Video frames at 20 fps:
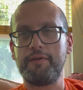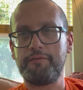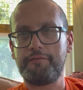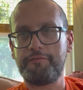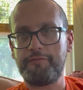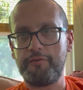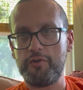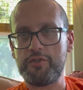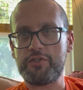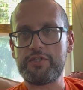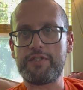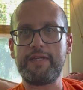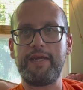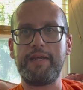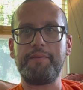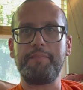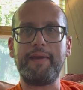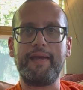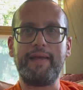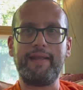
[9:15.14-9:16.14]
first
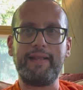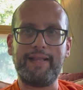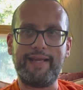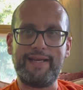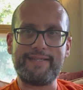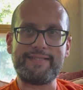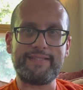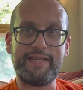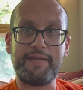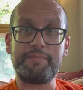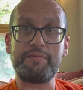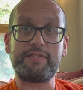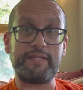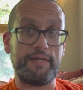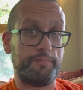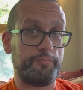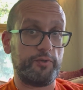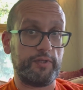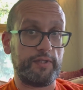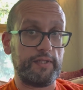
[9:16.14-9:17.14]
name and last name
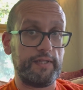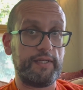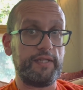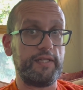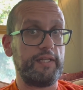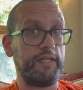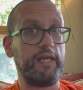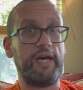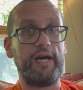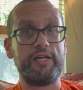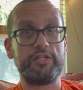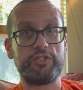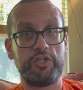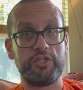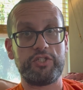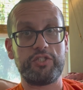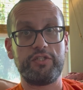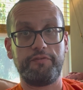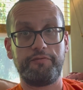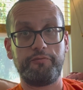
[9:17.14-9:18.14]
separately, not
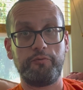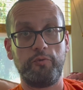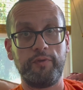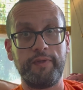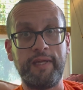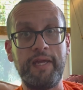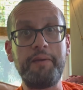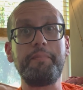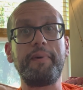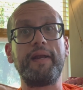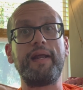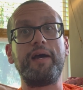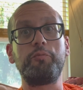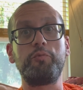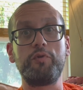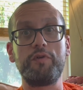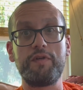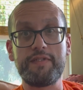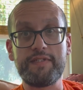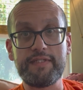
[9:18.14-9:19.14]
just the full name, but I
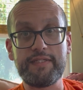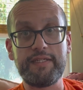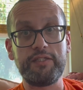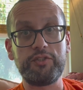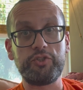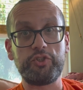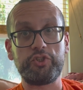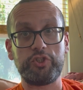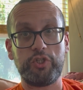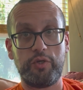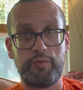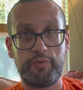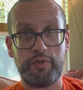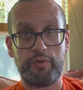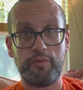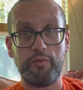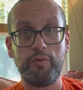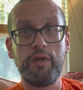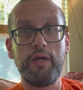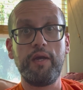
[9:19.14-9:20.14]
will still show
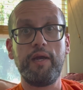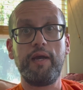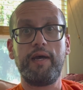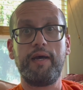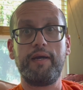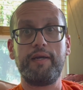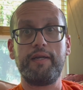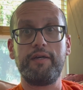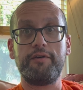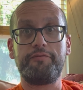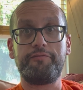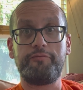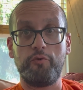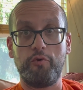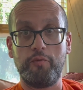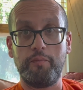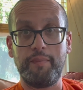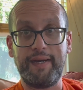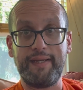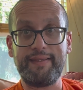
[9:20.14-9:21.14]
you how to
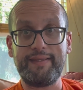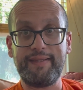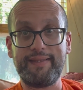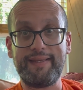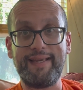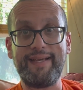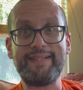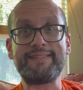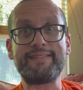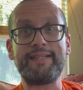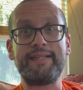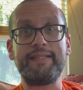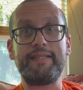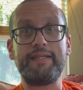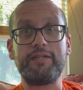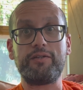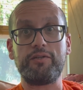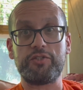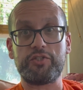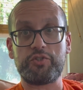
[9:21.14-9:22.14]
format the text and
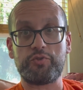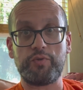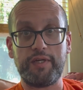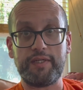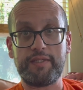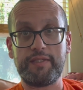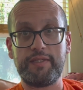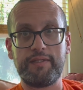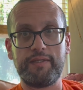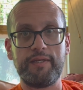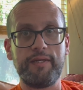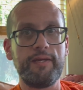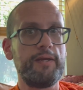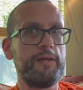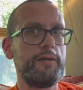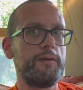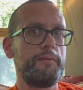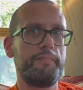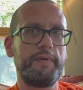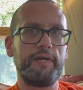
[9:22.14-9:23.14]
deconstruct it,
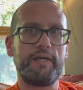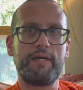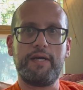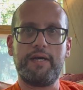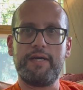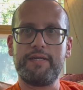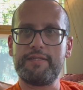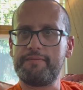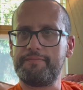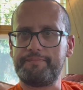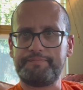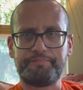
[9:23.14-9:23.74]
because